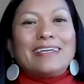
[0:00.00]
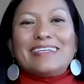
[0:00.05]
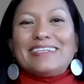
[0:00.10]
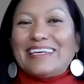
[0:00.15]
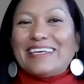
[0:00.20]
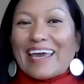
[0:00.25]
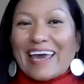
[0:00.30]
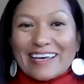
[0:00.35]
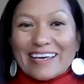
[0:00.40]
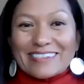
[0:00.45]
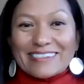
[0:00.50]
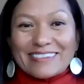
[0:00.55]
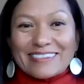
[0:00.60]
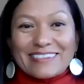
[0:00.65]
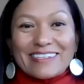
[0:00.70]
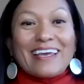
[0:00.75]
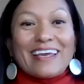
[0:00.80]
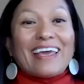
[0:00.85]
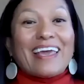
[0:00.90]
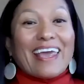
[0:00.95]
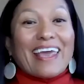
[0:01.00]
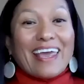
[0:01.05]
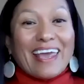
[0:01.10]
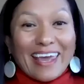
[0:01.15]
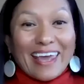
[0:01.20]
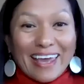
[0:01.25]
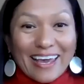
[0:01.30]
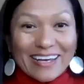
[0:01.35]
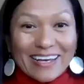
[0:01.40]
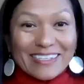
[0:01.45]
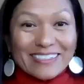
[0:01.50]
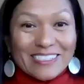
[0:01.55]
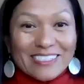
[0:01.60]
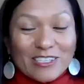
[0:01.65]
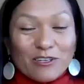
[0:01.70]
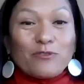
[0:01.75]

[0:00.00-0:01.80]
Yes, and